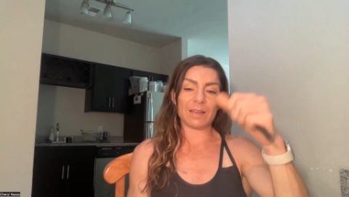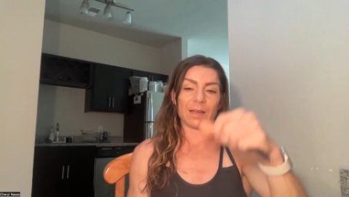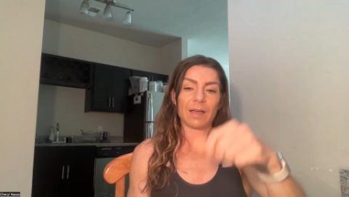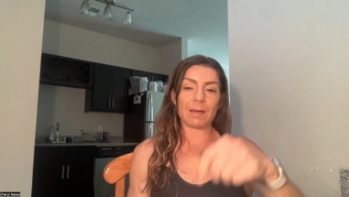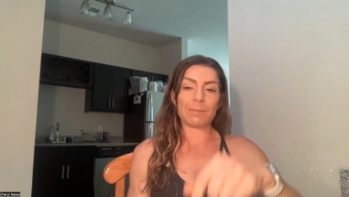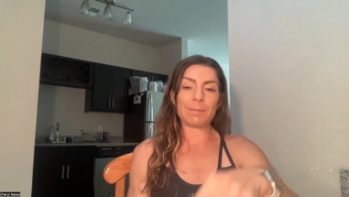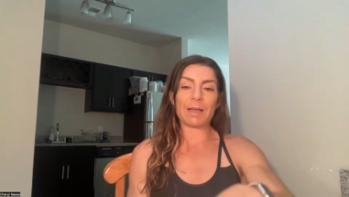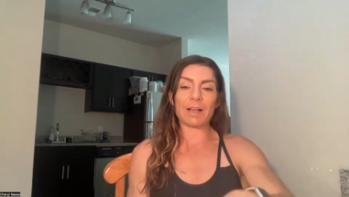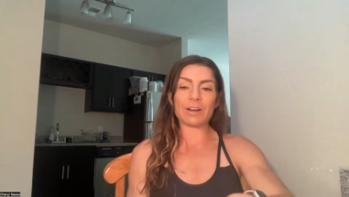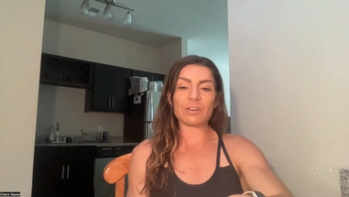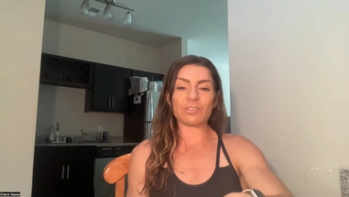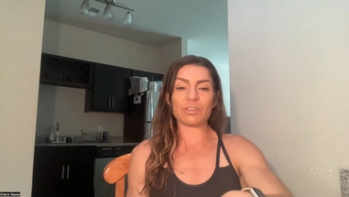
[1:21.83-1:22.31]

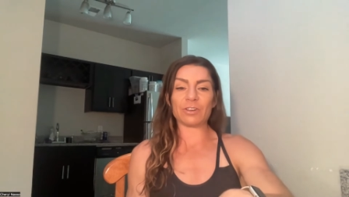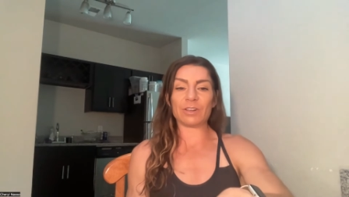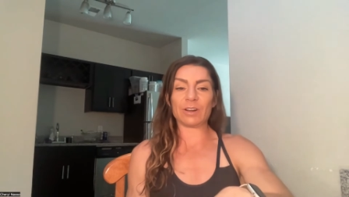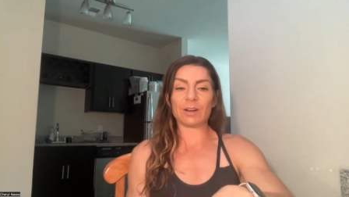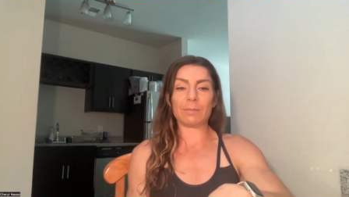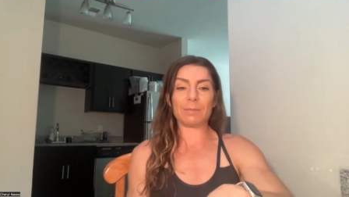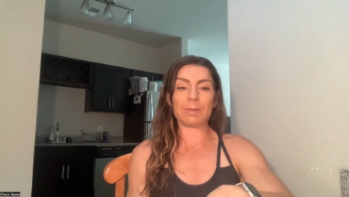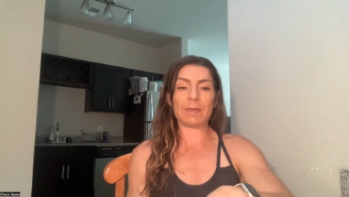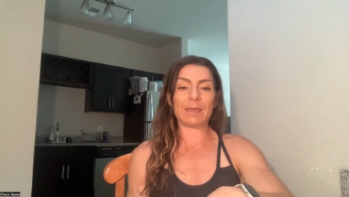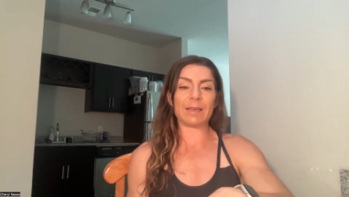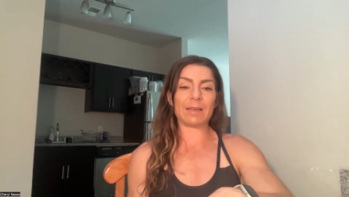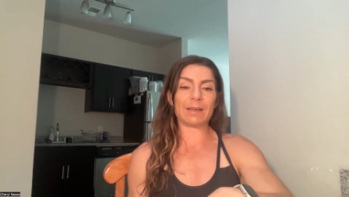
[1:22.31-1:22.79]
I'm actually
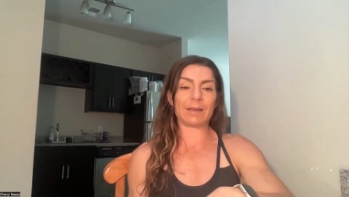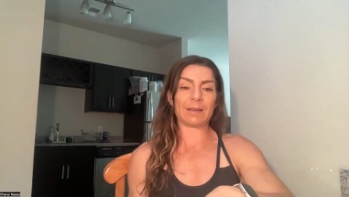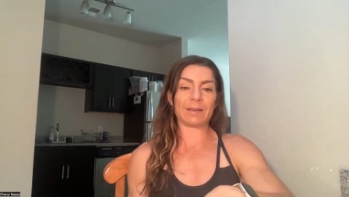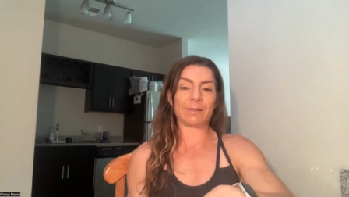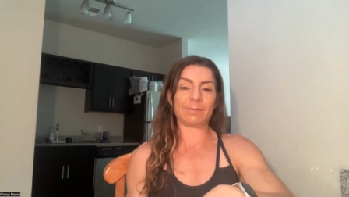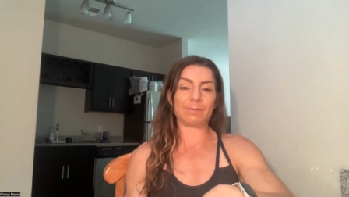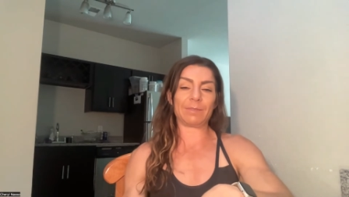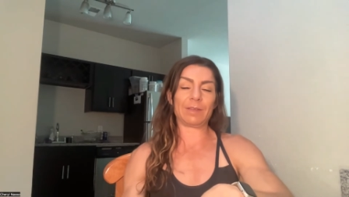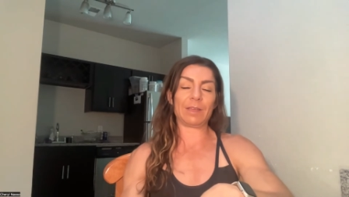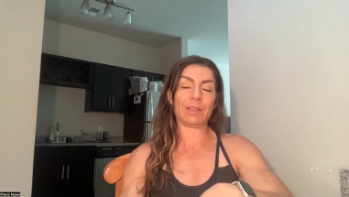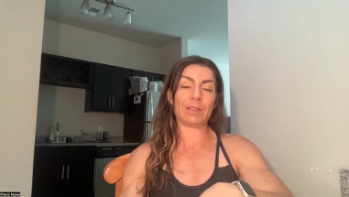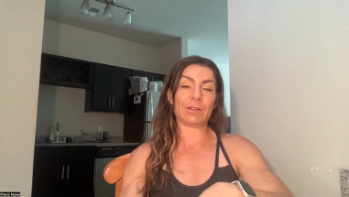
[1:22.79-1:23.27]
going to make
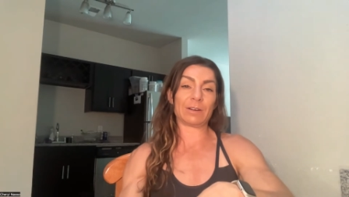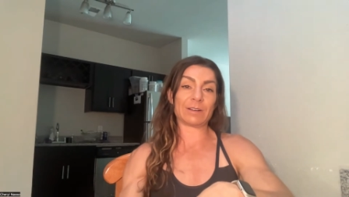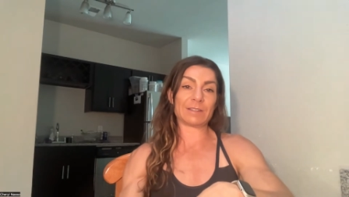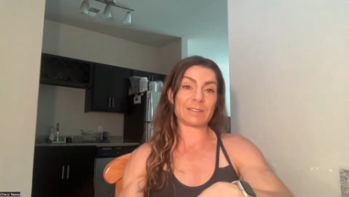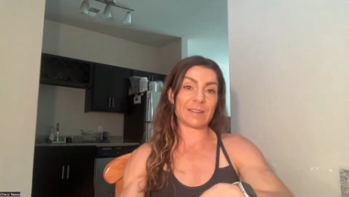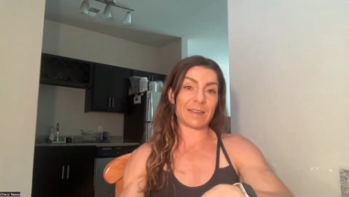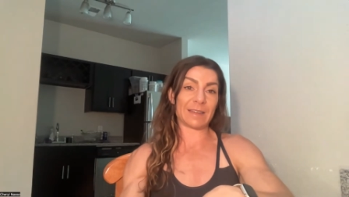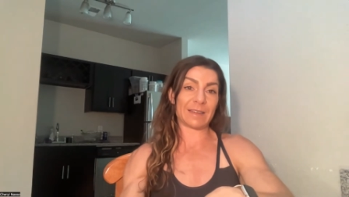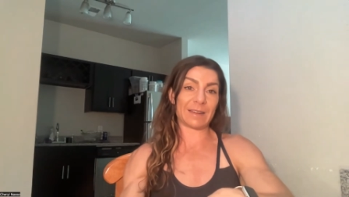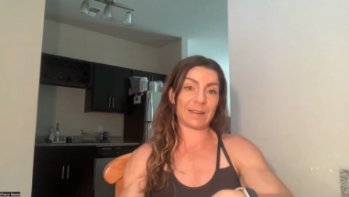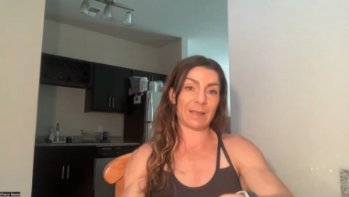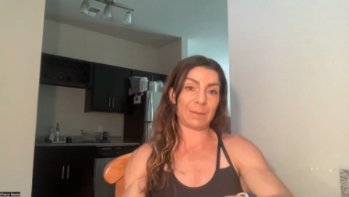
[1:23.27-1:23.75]
either a
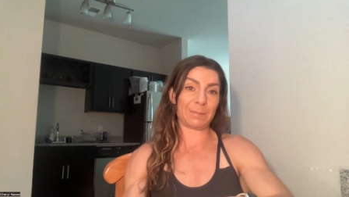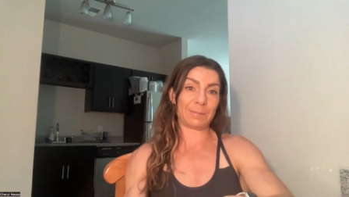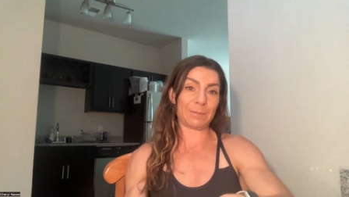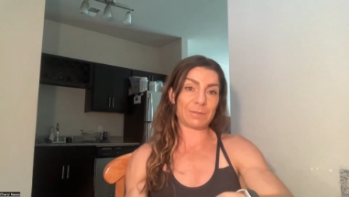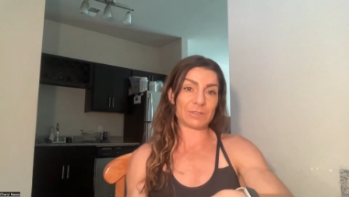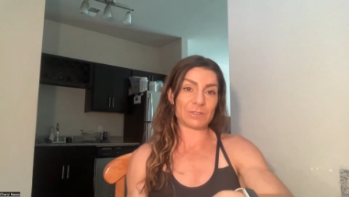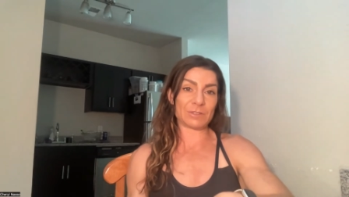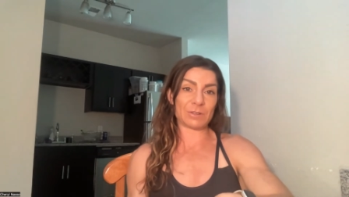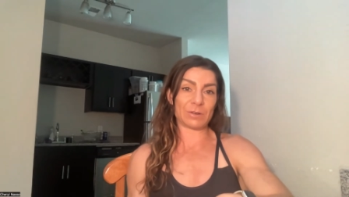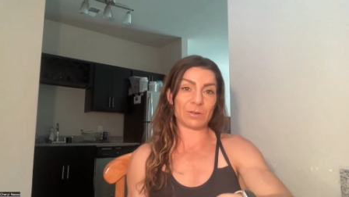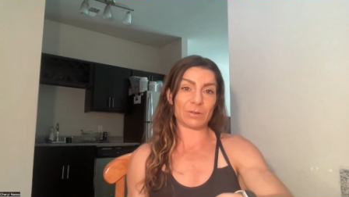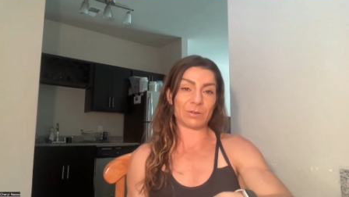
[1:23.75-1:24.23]
second
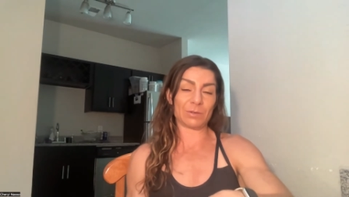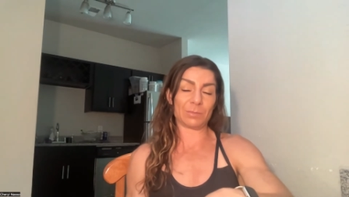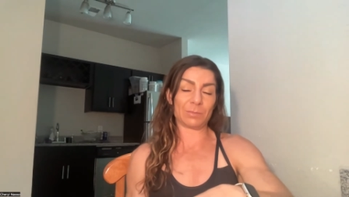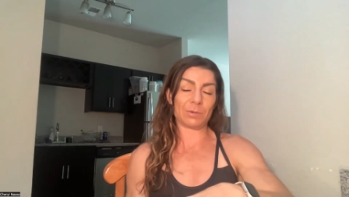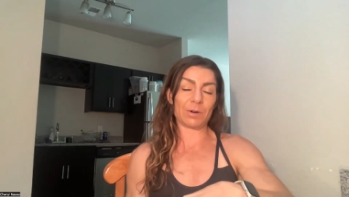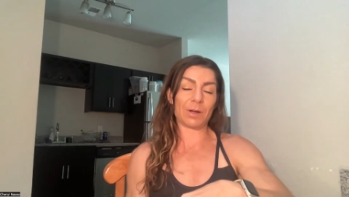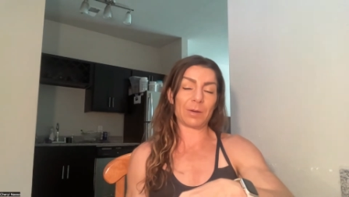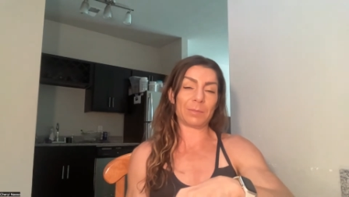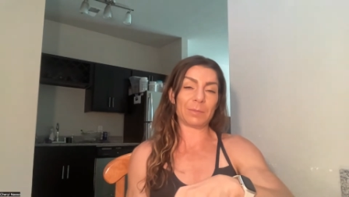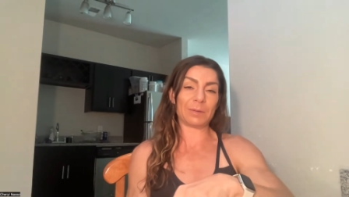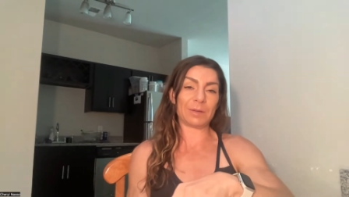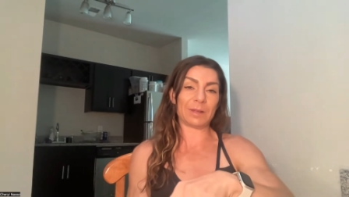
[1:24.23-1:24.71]
episode,
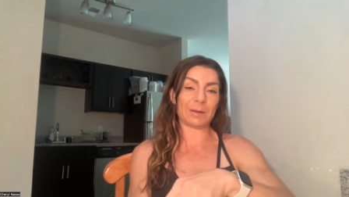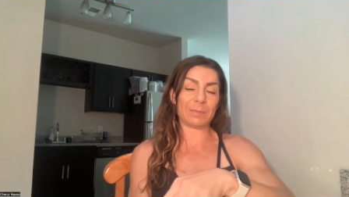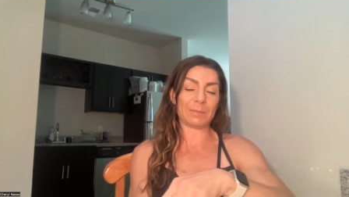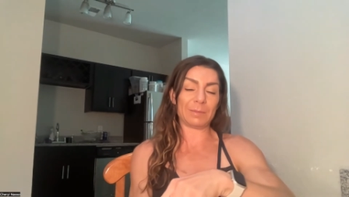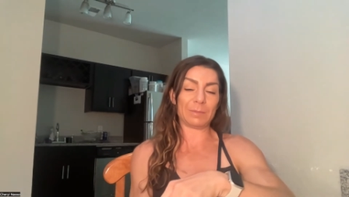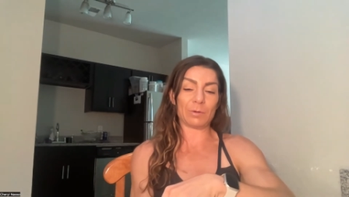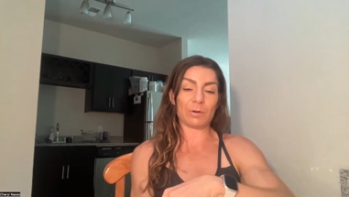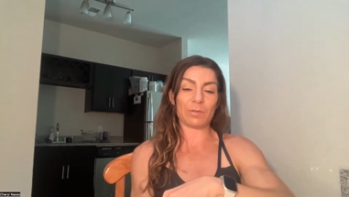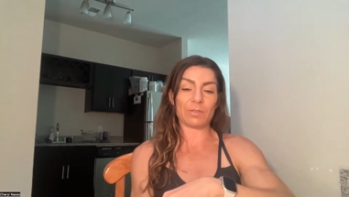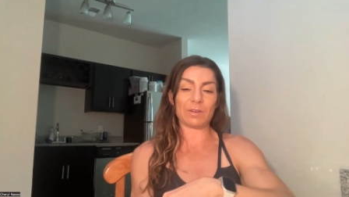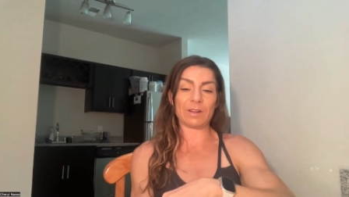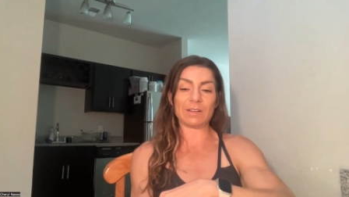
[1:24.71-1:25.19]
probably going to be
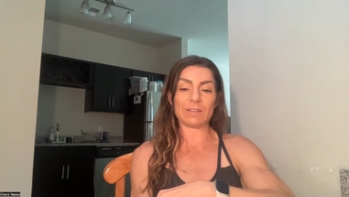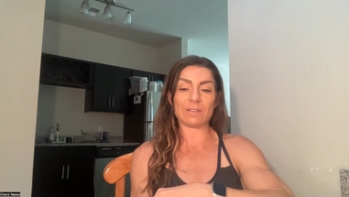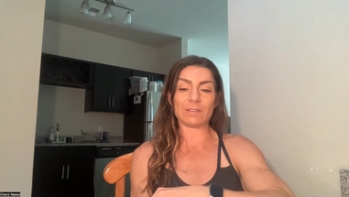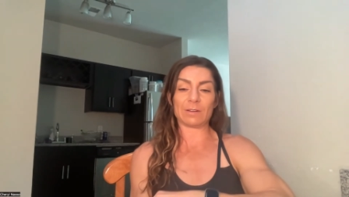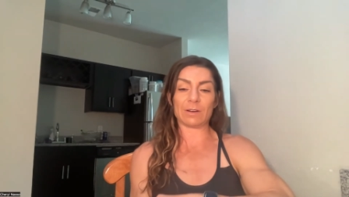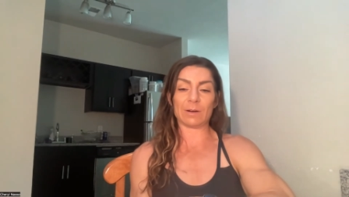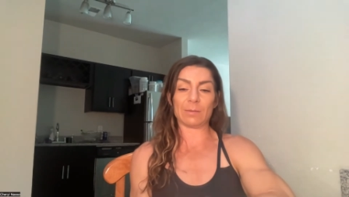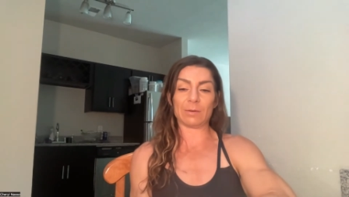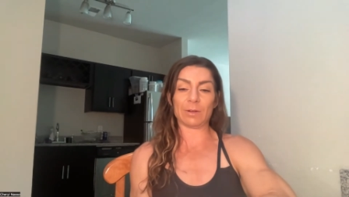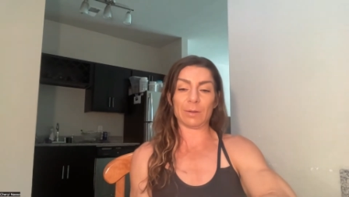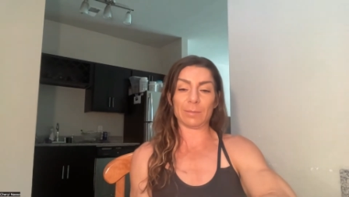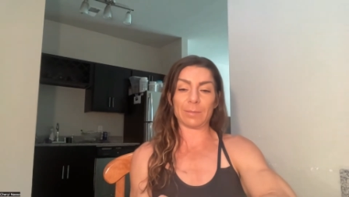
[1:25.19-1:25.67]
more of an
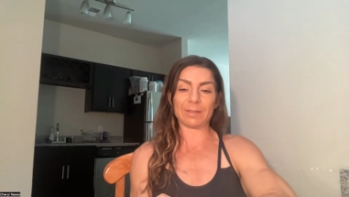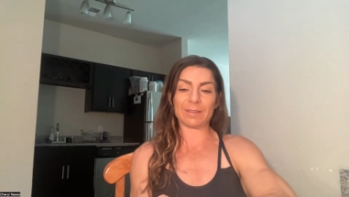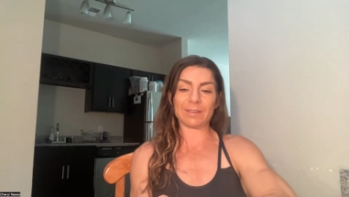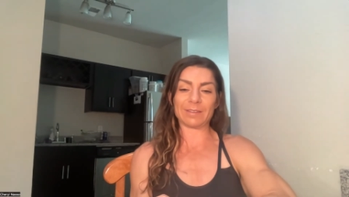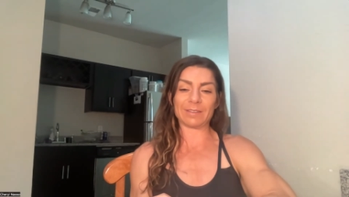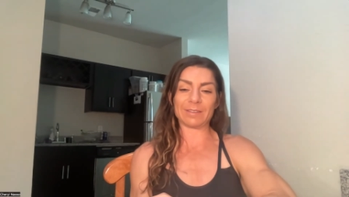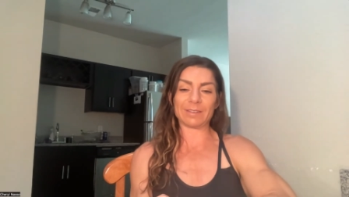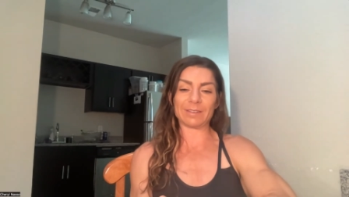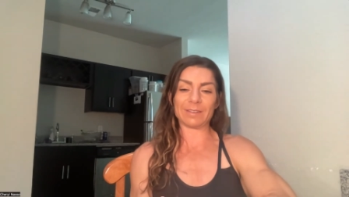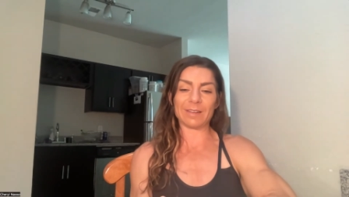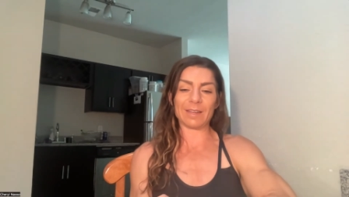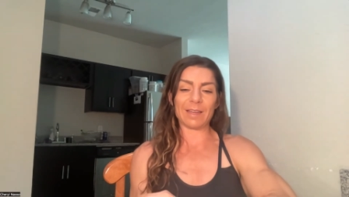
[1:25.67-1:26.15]
Instagram reel about
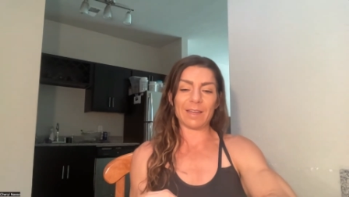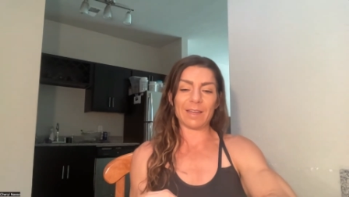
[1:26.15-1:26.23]
this, is